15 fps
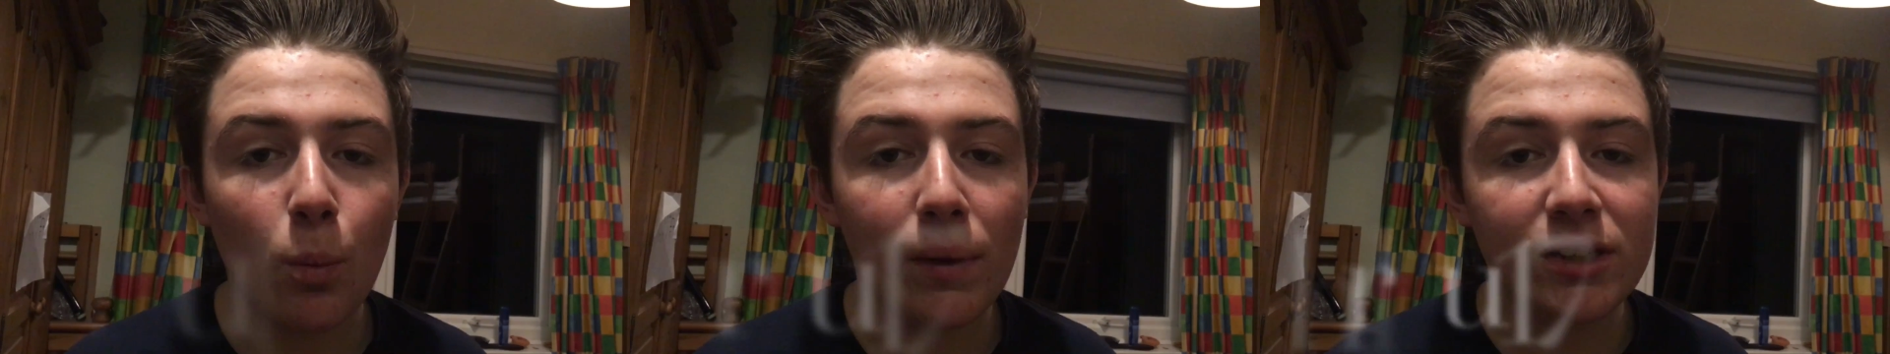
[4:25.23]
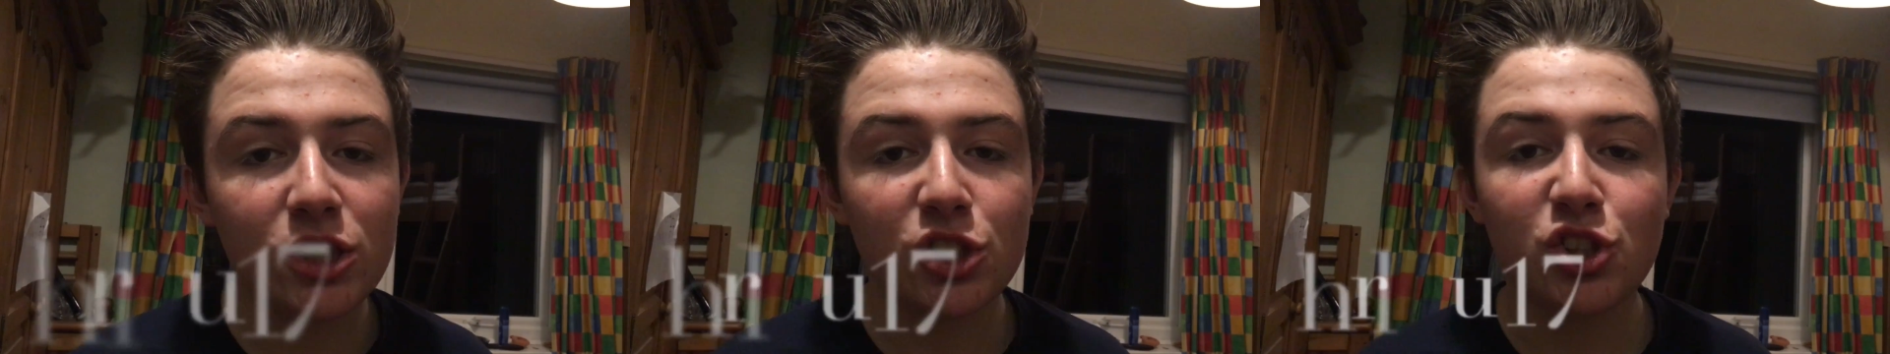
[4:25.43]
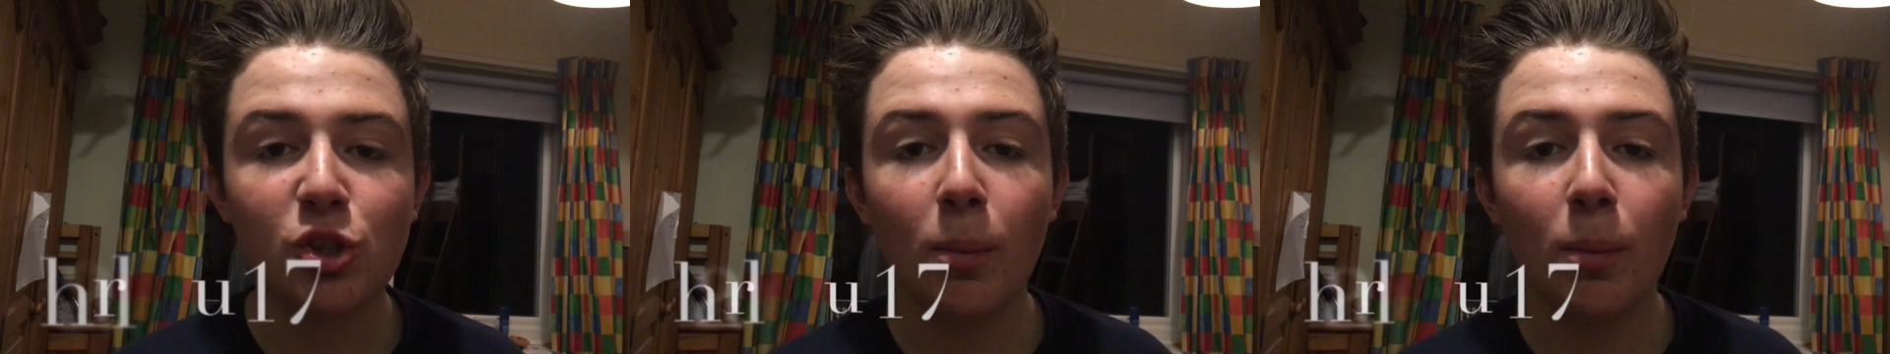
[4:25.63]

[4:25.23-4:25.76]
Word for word: which is